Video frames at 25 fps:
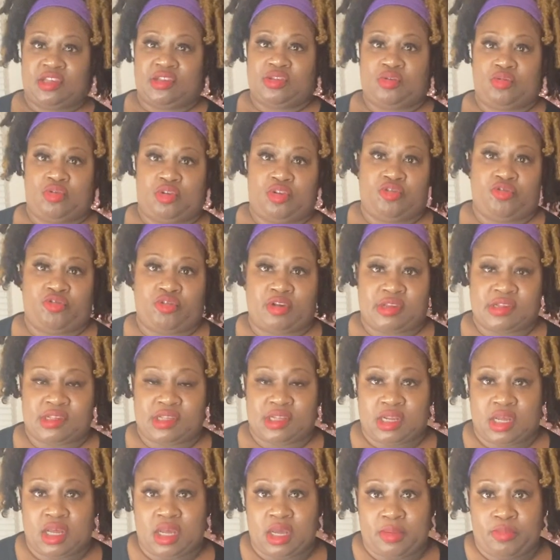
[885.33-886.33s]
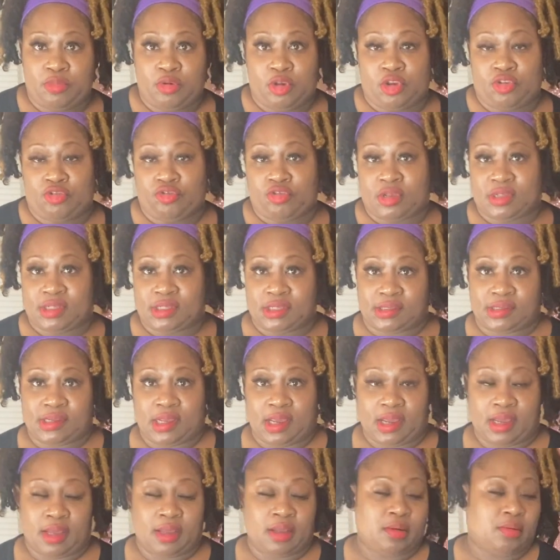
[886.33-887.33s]
so you can dress it up, you can dress it
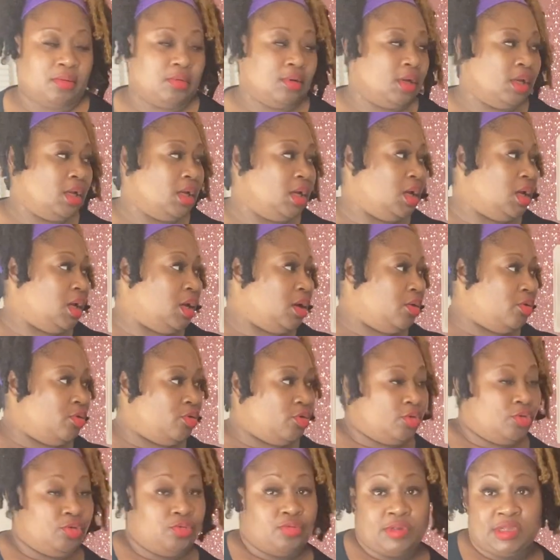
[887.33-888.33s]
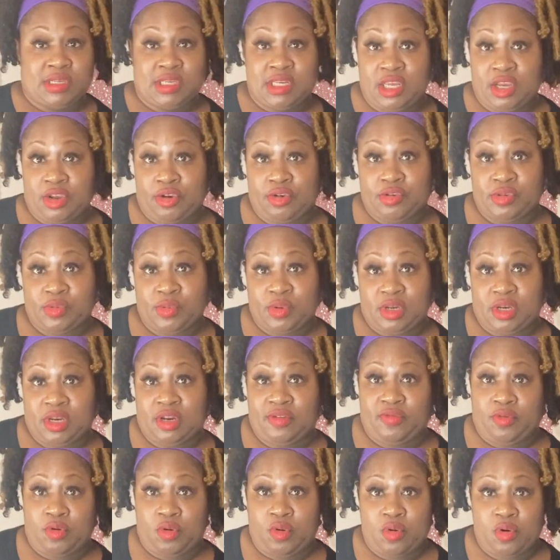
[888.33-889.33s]
down. You can do sneakers with it,
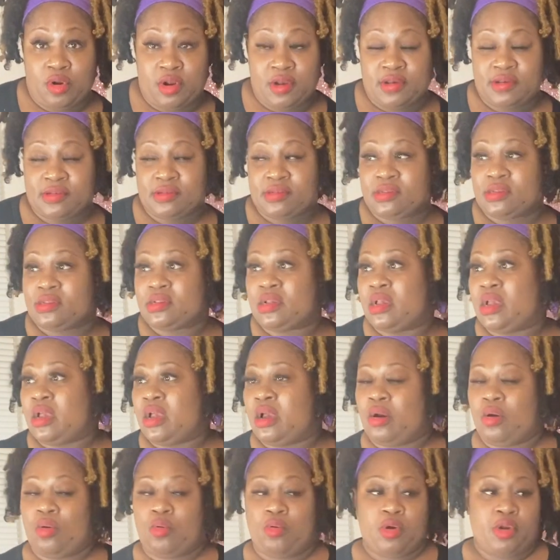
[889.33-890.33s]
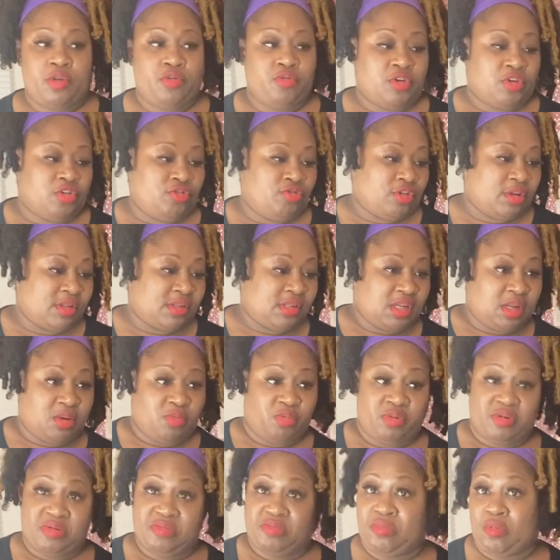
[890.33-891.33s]
of course, or you can dress it up
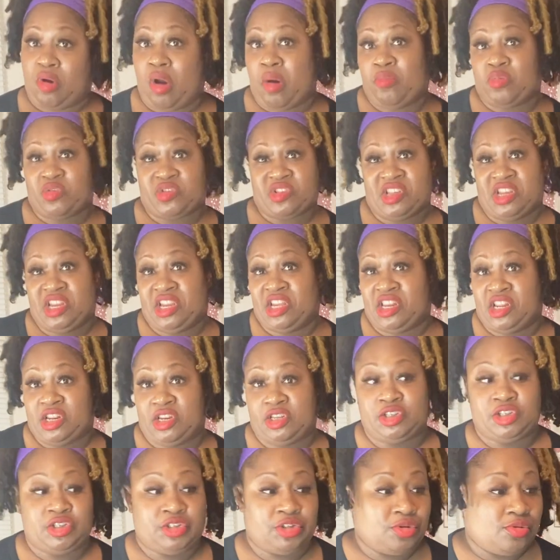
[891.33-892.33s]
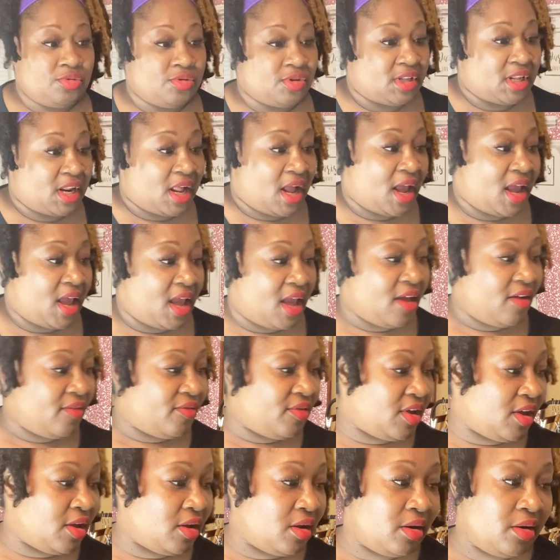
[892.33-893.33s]
with almost any of the shoes that I have
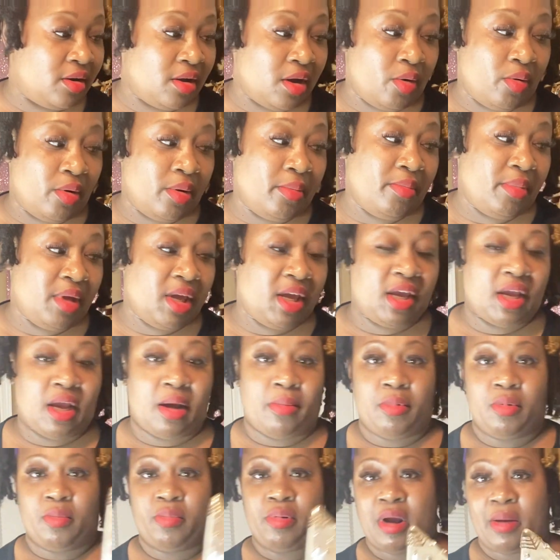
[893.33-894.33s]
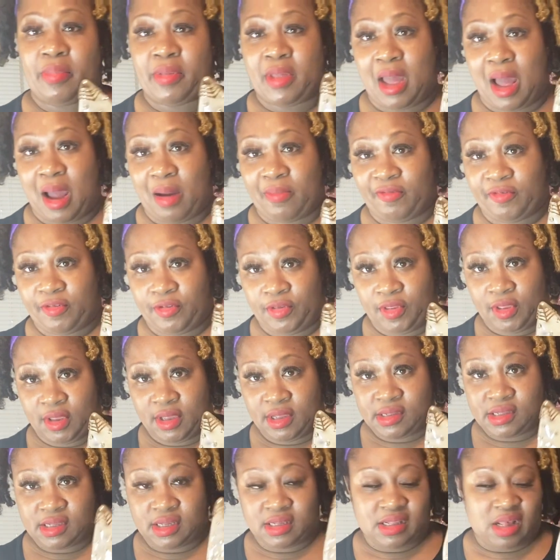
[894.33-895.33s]
here. Knowing me, I'm gonna probably opt for
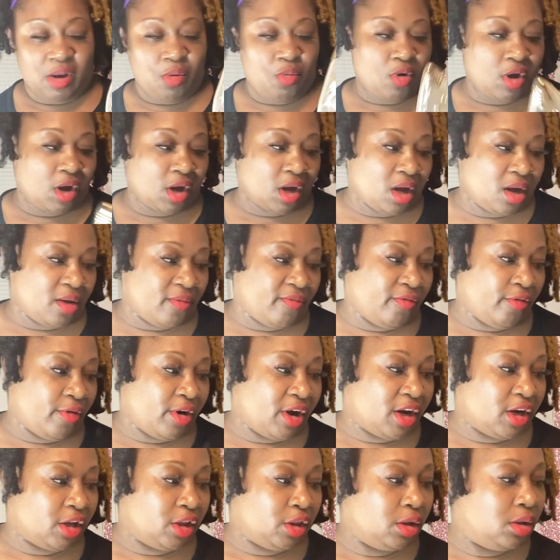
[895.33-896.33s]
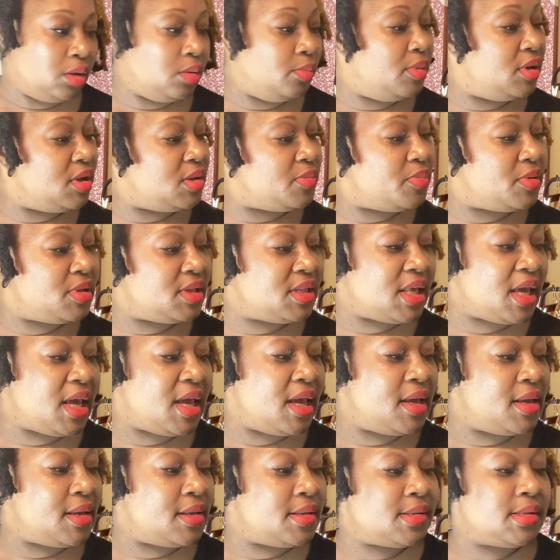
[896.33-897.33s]
this because I want comfort and a little bit of
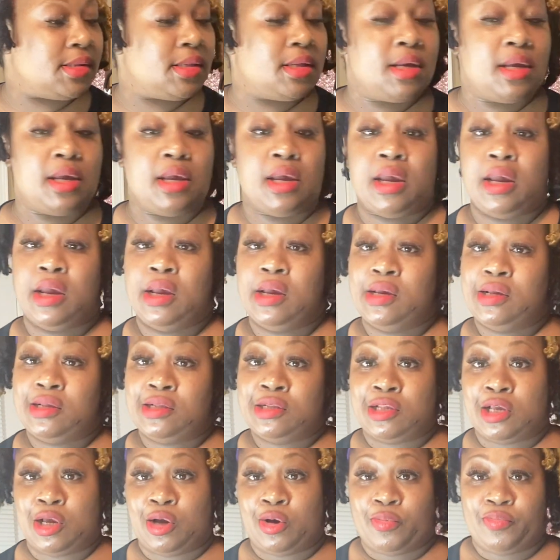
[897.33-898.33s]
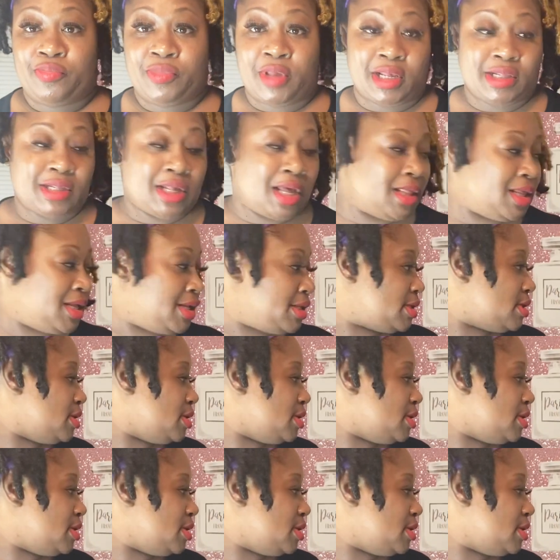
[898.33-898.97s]
pizzazz. So that's how that's